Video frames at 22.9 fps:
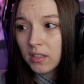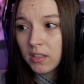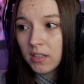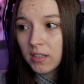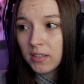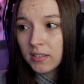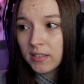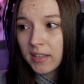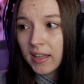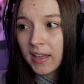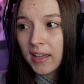
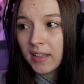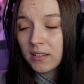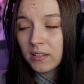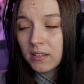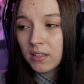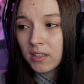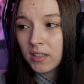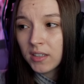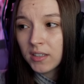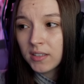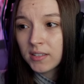
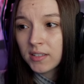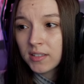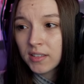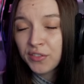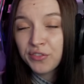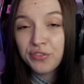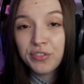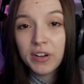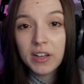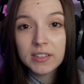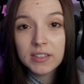that is in
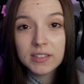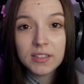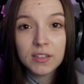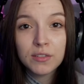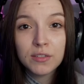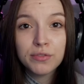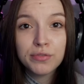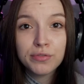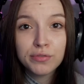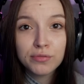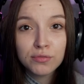Fast
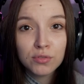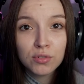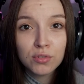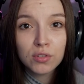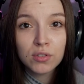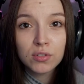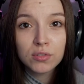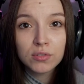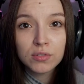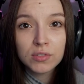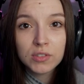and
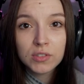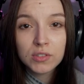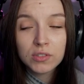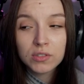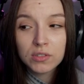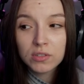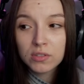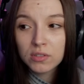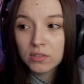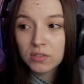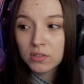
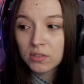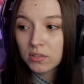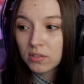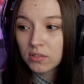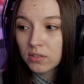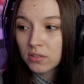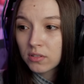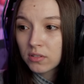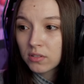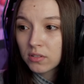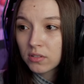Furious
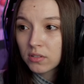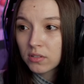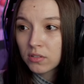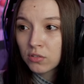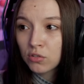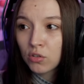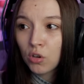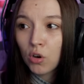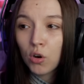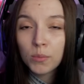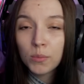
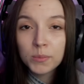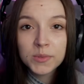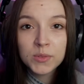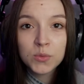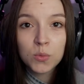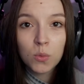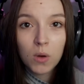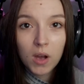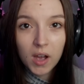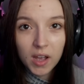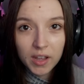Dom's
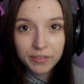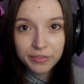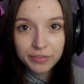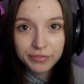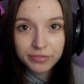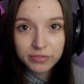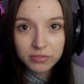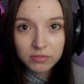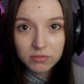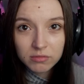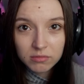
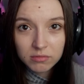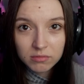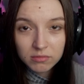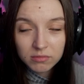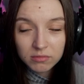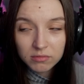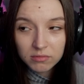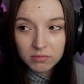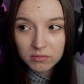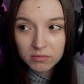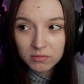wife?
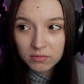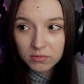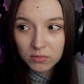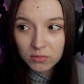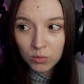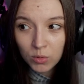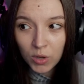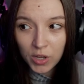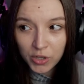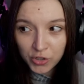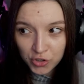
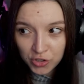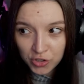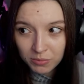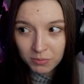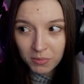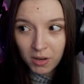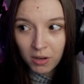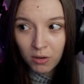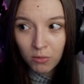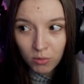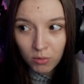Question
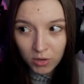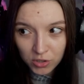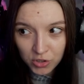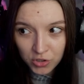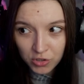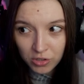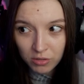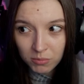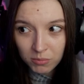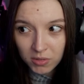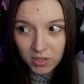mark,
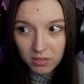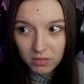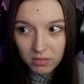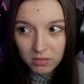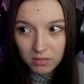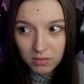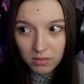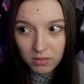question mark.